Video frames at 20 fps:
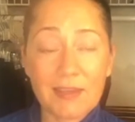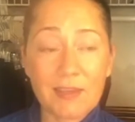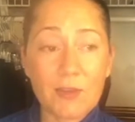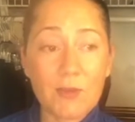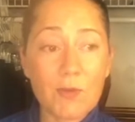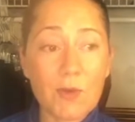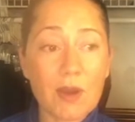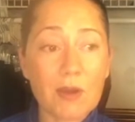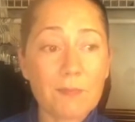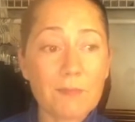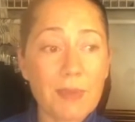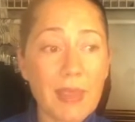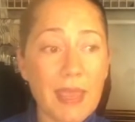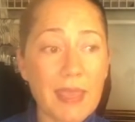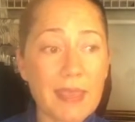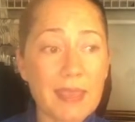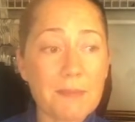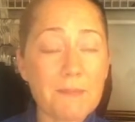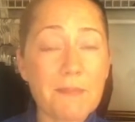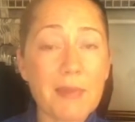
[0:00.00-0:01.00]
You are
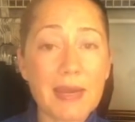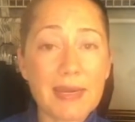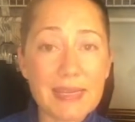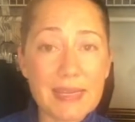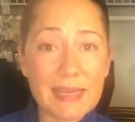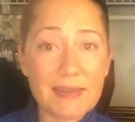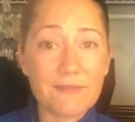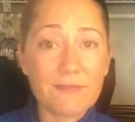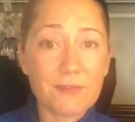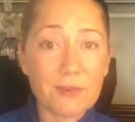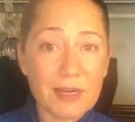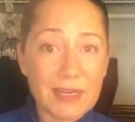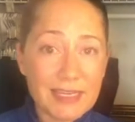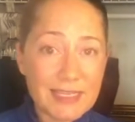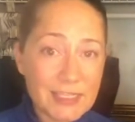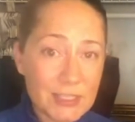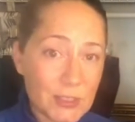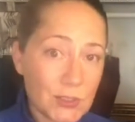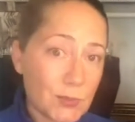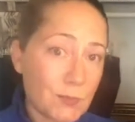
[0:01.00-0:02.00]
paying money for
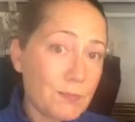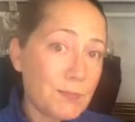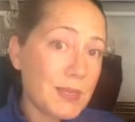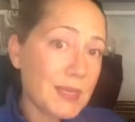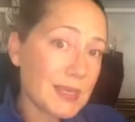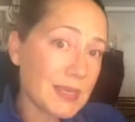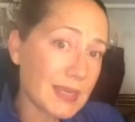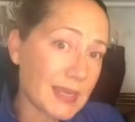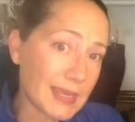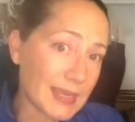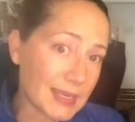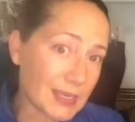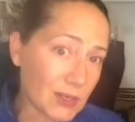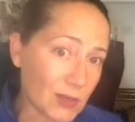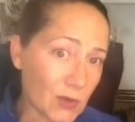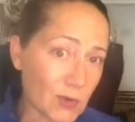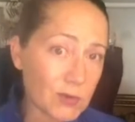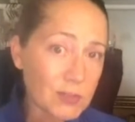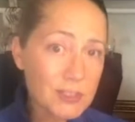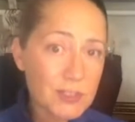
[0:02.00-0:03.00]
it to be
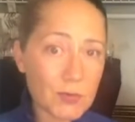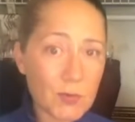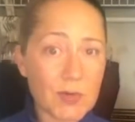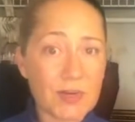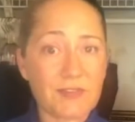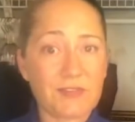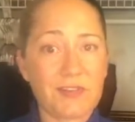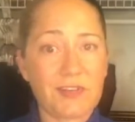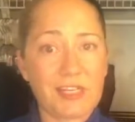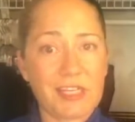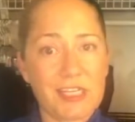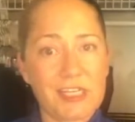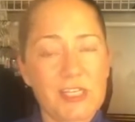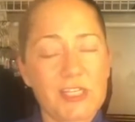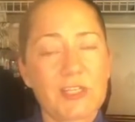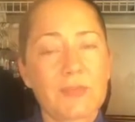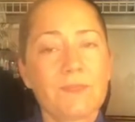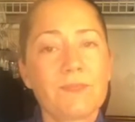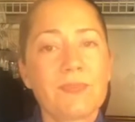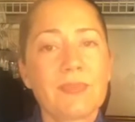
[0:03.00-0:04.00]
in your square
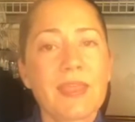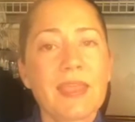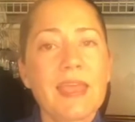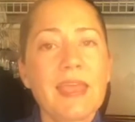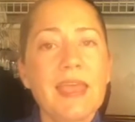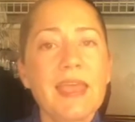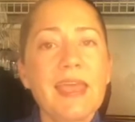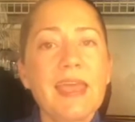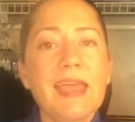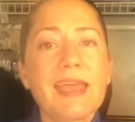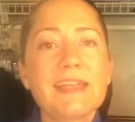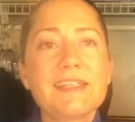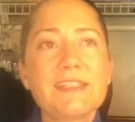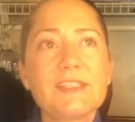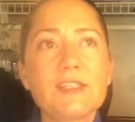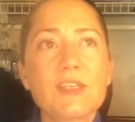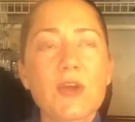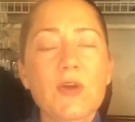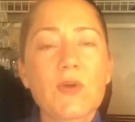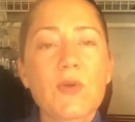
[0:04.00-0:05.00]
footage. And
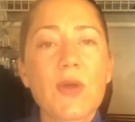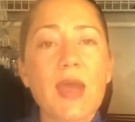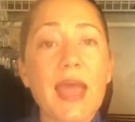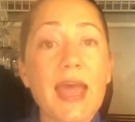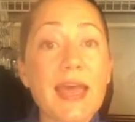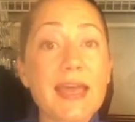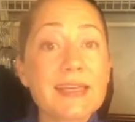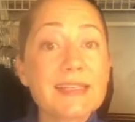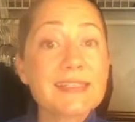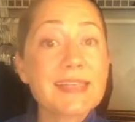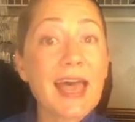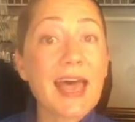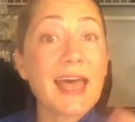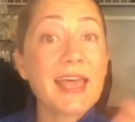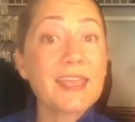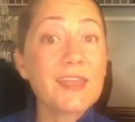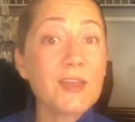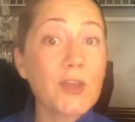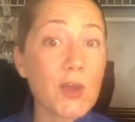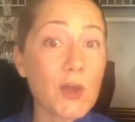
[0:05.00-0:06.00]
so as
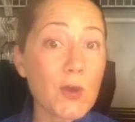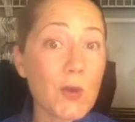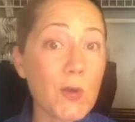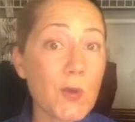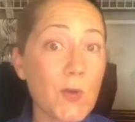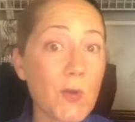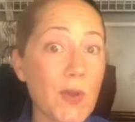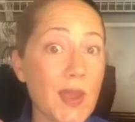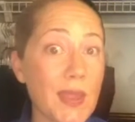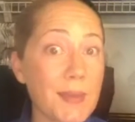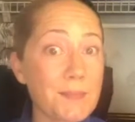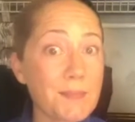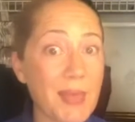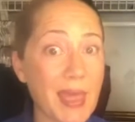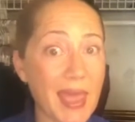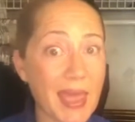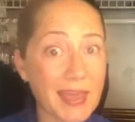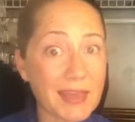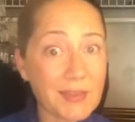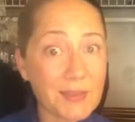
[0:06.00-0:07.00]
I go and
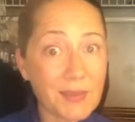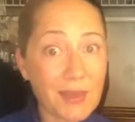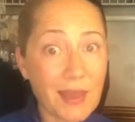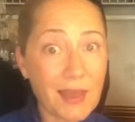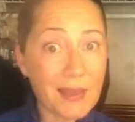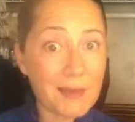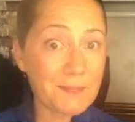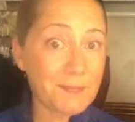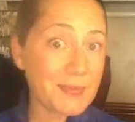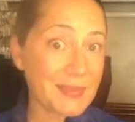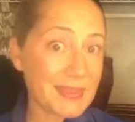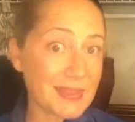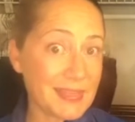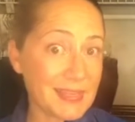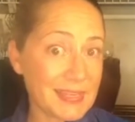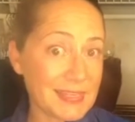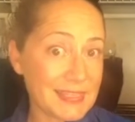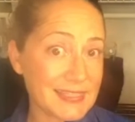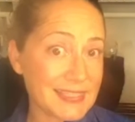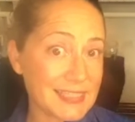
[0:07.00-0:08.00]
pack up
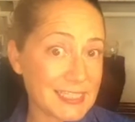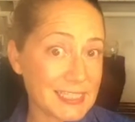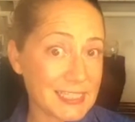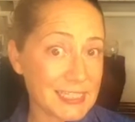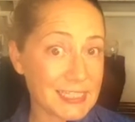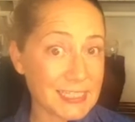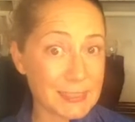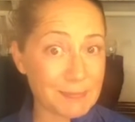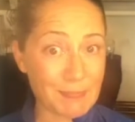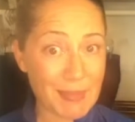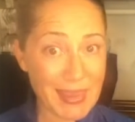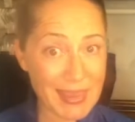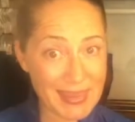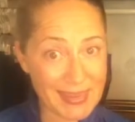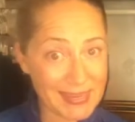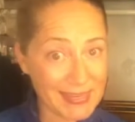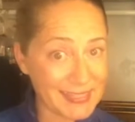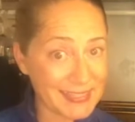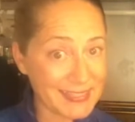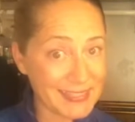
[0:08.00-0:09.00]
this
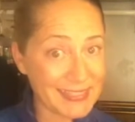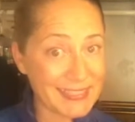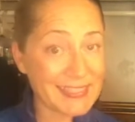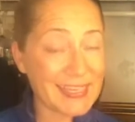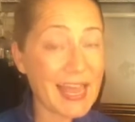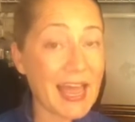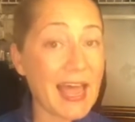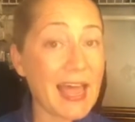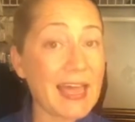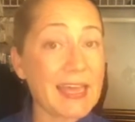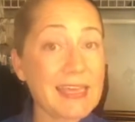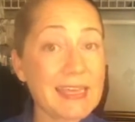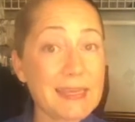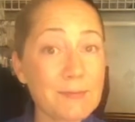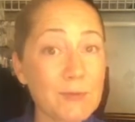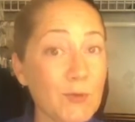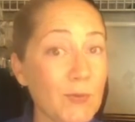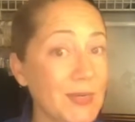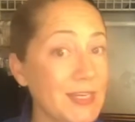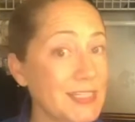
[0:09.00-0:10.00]
space, I
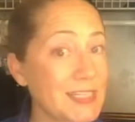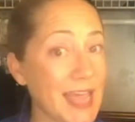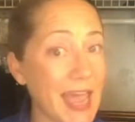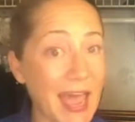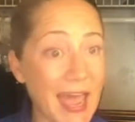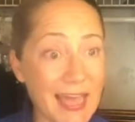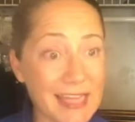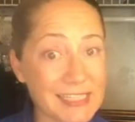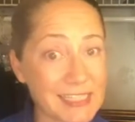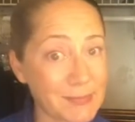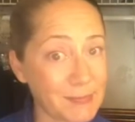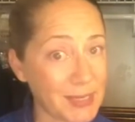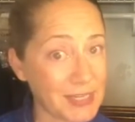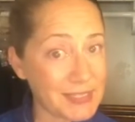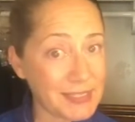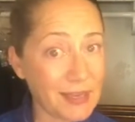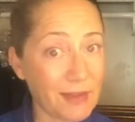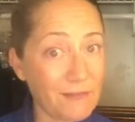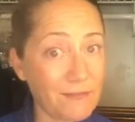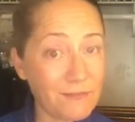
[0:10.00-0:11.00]
am going to ask
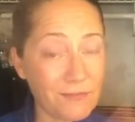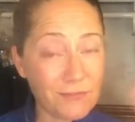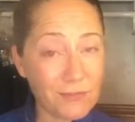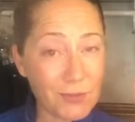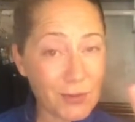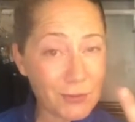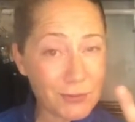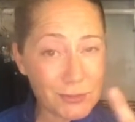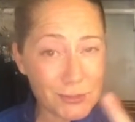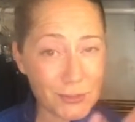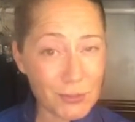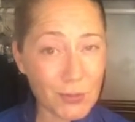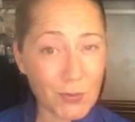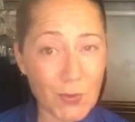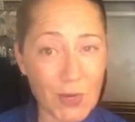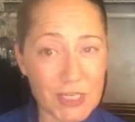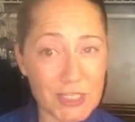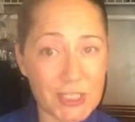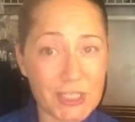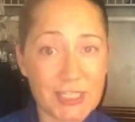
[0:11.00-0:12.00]
myself those two
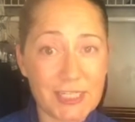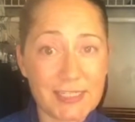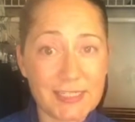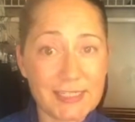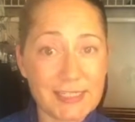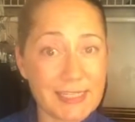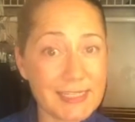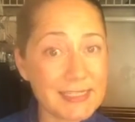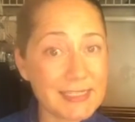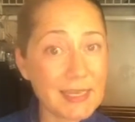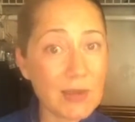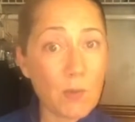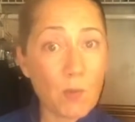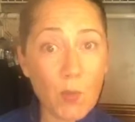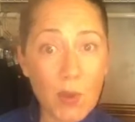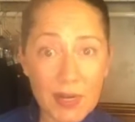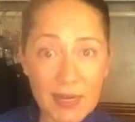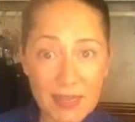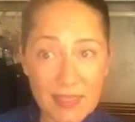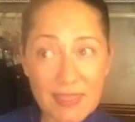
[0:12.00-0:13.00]
questions. Is it
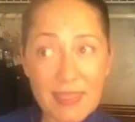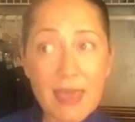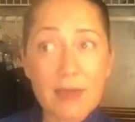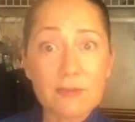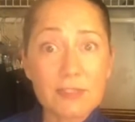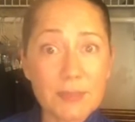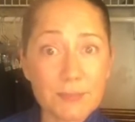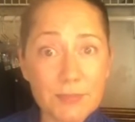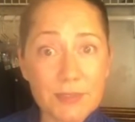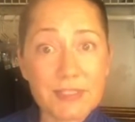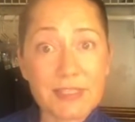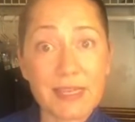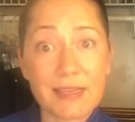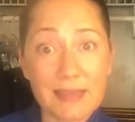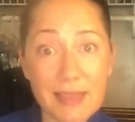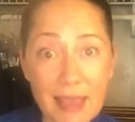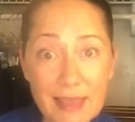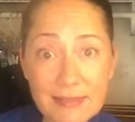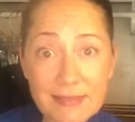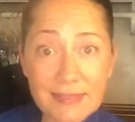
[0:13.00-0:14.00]
one thousand percent
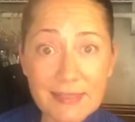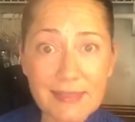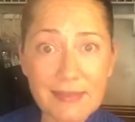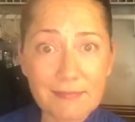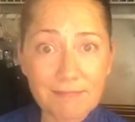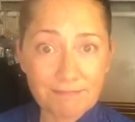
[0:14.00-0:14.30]
yes?